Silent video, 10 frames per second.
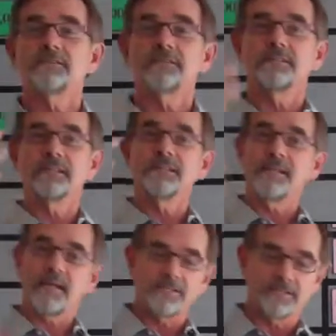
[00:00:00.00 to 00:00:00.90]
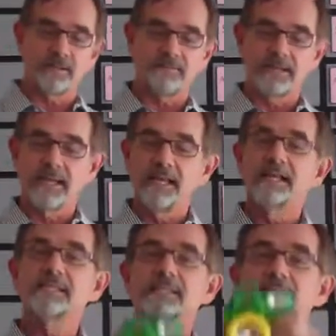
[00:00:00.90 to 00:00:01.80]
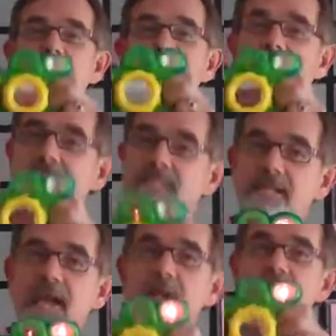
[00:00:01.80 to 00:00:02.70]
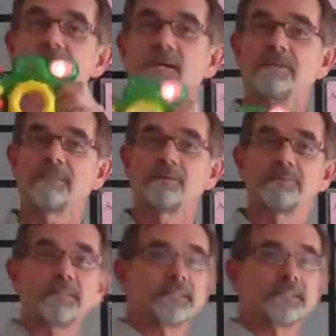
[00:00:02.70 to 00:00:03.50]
sheet, or the nature of it, is it's like a snapshot of our